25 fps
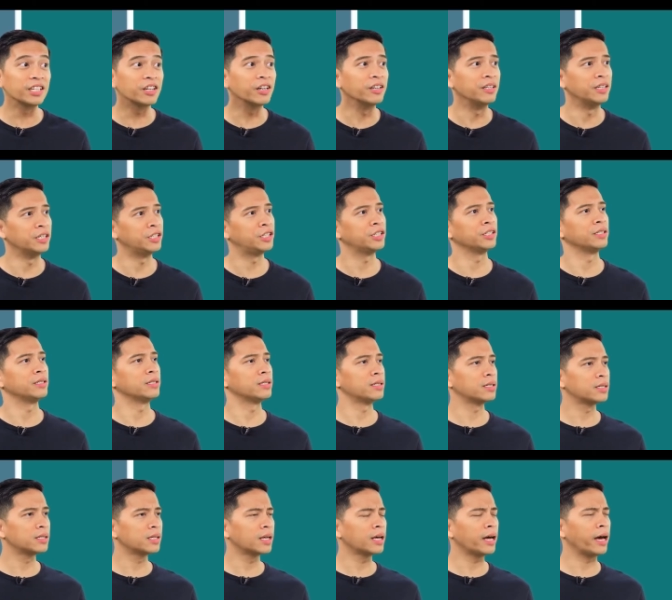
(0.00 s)

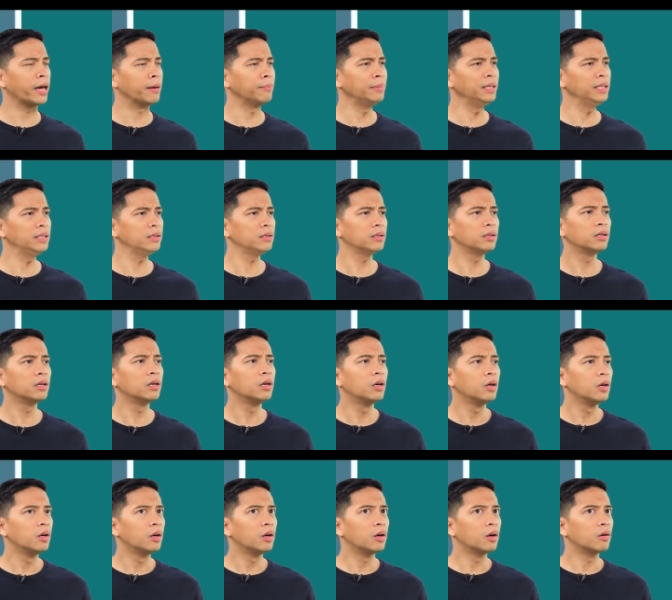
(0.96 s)
conditions? I mean,
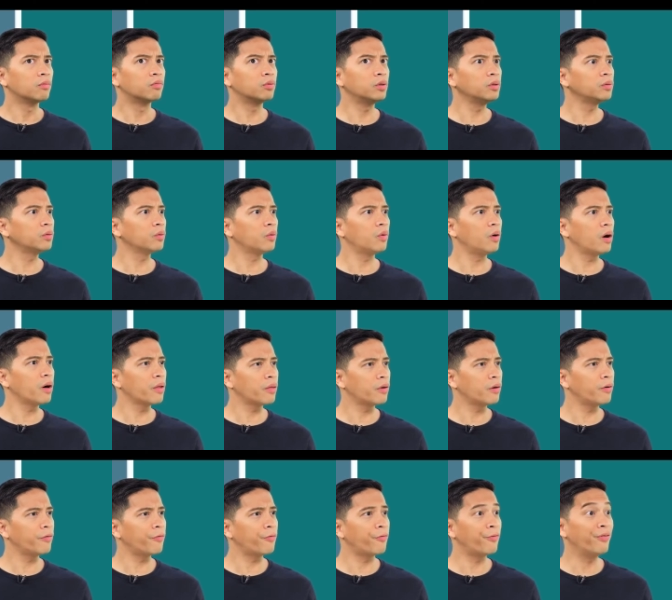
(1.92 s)
won't
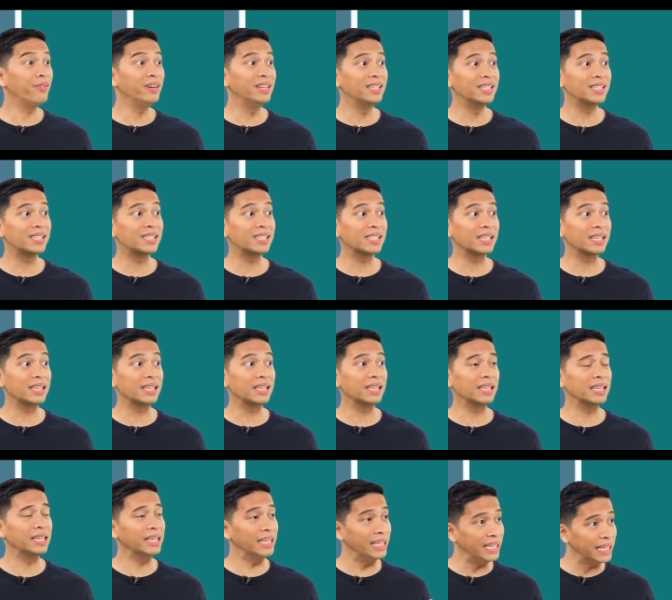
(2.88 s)
water freeze
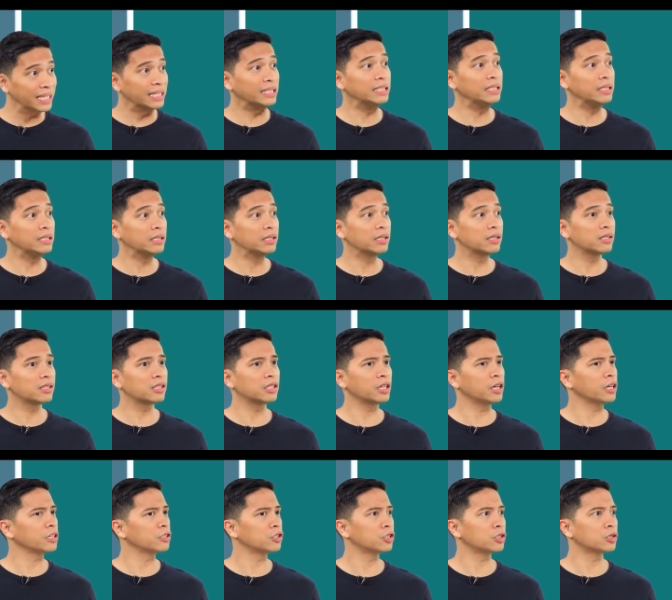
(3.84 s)
in
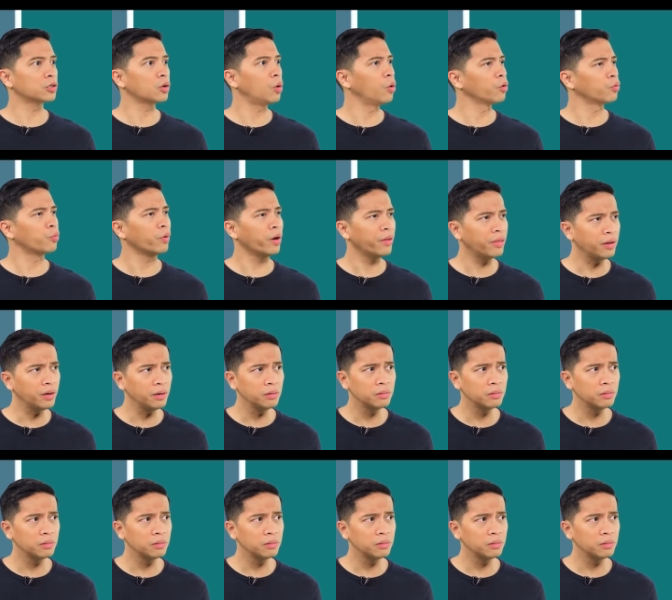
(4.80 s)
such cold weather?